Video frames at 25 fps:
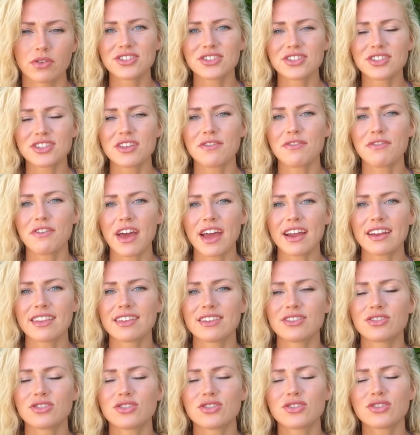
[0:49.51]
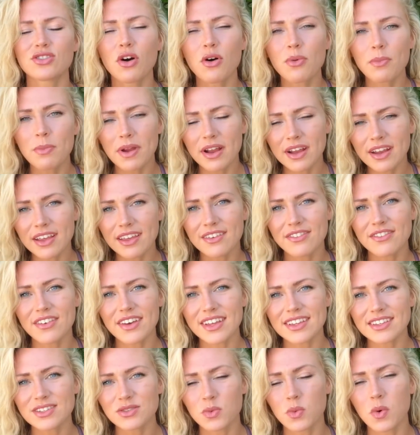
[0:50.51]
Just the fact that so many of
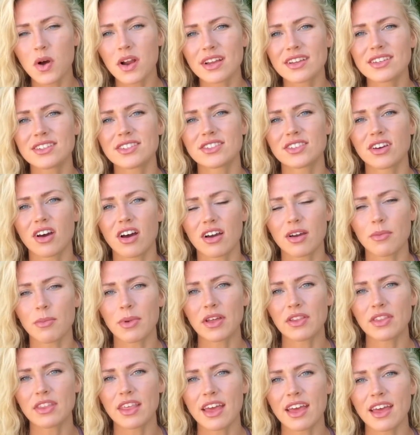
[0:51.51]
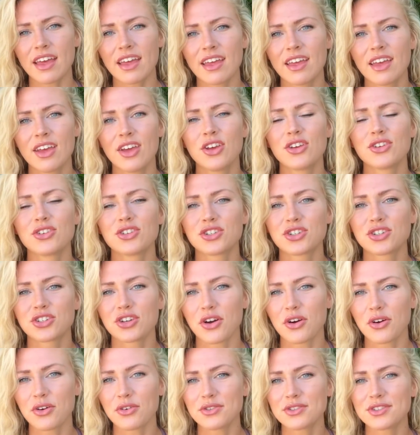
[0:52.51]
us wanted to talk about that
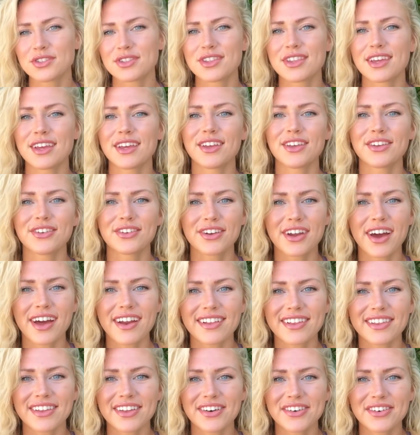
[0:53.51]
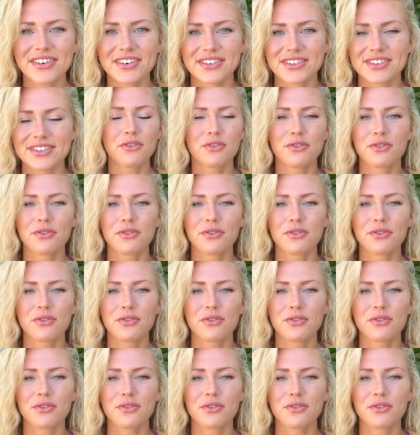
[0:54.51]
shows that you're not alone.